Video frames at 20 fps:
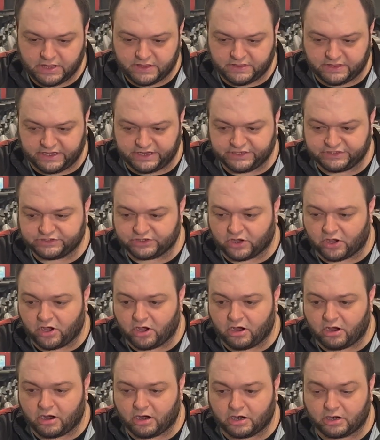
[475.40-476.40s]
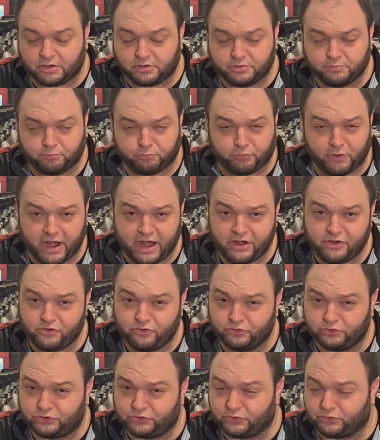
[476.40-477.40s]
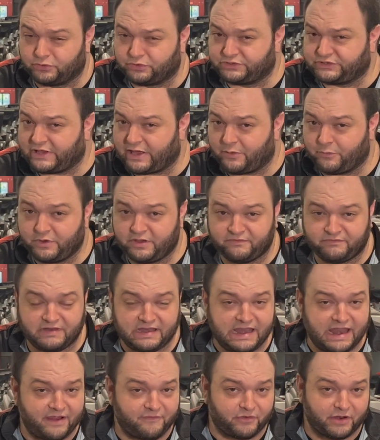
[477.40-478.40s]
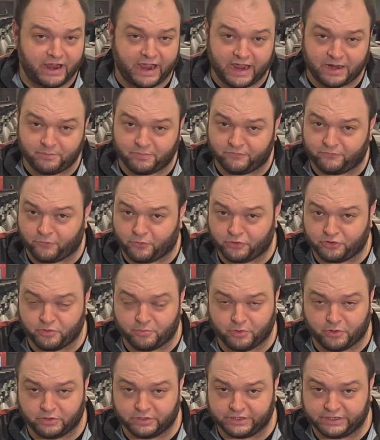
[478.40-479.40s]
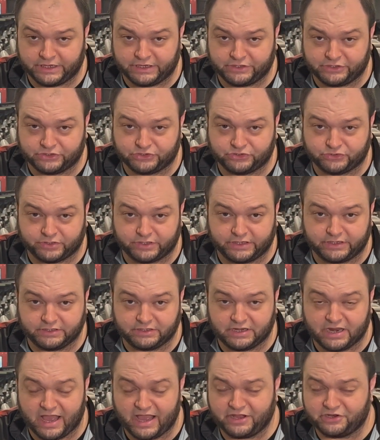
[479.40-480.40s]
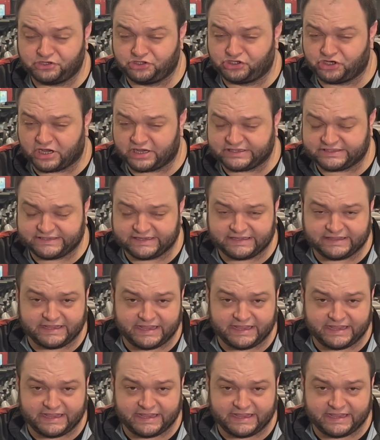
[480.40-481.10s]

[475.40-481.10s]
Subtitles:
these are brand new tools that we've never had before in the bowling industry. Not just in